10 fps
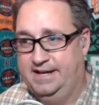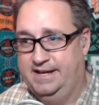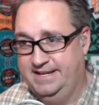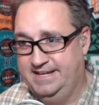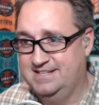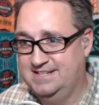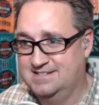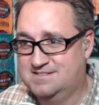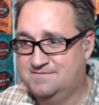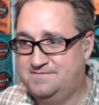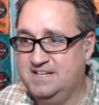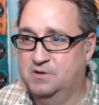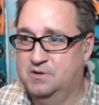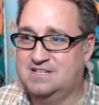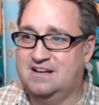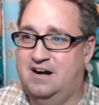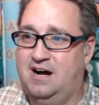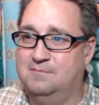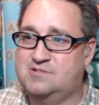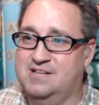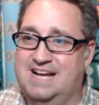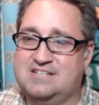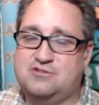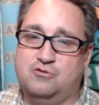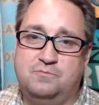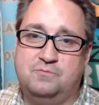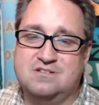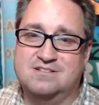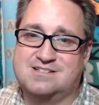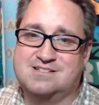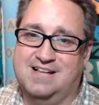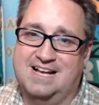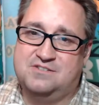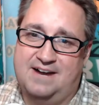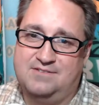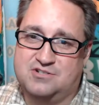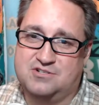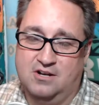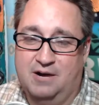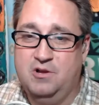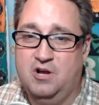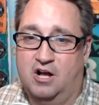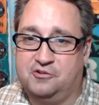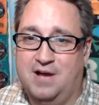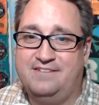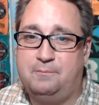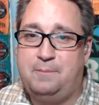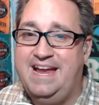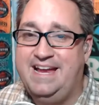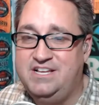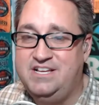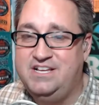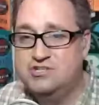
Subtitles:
It is facebook.com/groups/Survivor Talk. Now, we also have a page,